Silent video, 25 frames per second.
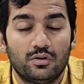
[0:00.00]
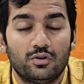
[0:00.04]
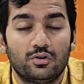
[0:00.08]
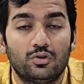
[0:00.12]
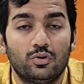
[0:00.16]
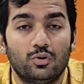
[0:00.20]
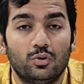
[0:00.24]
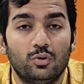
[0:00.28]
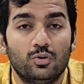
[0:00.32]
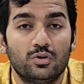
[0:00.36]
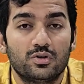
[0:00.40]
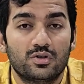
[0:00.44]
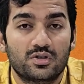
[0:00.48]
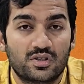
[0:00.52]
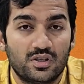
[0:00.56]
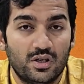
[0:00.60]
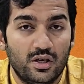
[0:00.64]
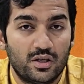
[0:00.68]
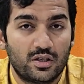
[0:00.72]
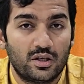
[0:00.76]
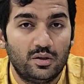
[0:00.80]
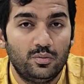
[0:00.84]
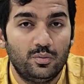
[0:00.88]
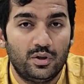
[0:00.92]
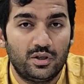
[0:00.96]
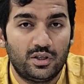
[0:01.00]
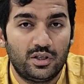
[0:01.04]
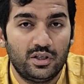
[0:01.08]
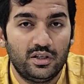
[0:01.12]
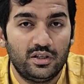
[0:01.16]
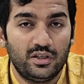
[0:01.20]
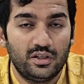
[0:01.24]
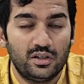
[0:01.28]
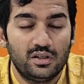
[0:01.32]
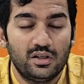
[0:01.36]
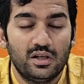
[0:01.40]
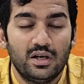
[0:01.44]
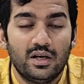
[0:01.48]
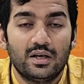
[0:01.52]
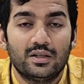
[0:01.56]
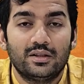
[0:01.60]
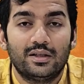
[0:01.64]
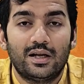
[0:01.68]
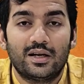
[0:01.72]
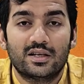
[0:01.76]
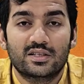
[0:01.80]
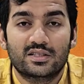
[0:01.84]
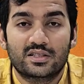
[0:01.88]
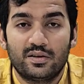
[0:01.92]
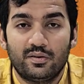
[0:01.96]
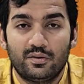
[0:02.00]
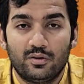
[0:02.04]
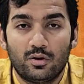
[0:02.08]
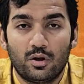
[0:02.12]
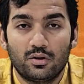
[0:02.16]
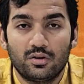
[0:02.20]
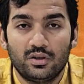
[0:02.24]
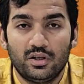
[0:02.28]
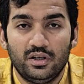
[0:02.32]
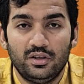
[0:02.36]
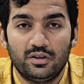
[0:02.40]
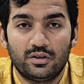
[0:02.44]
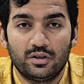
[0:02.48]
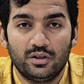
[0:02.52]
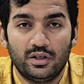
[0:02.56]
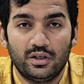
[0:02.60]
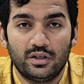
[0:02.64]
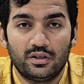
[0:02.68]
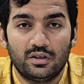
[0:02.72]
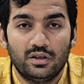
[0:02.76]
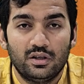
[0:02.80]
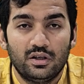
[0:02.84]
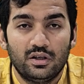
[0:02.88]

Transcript: to certain material that is given on the internet.